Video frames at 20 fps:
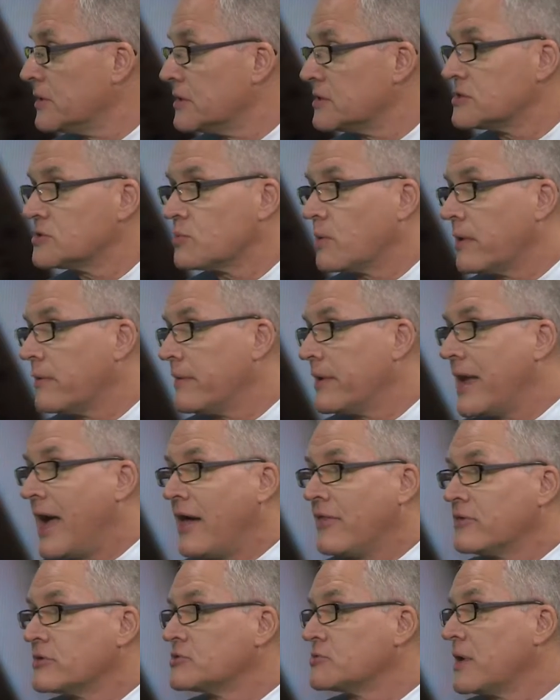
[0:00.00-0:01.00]
This is where we mm-hmm.
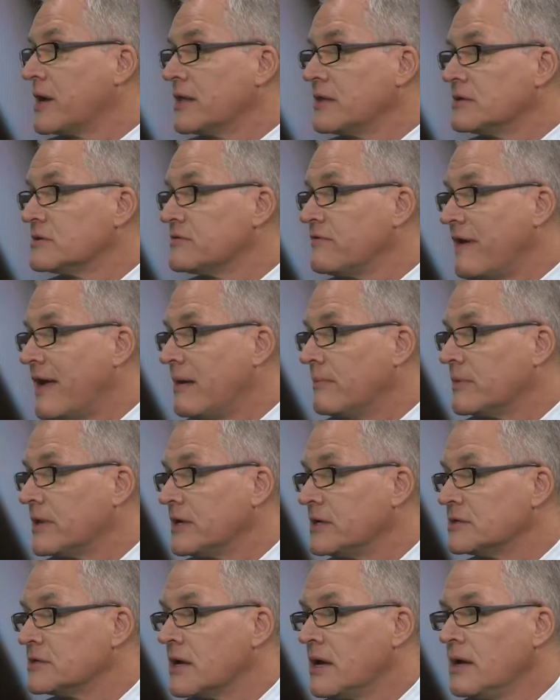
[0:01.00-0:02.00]
gather strength as
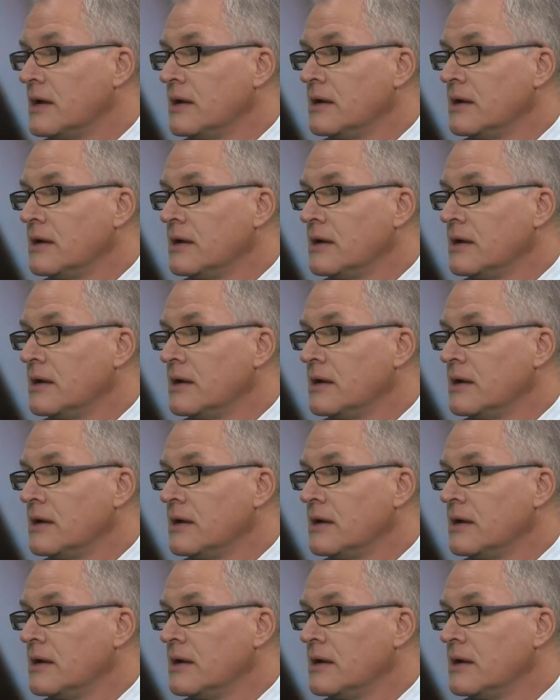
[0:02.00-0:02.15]
families.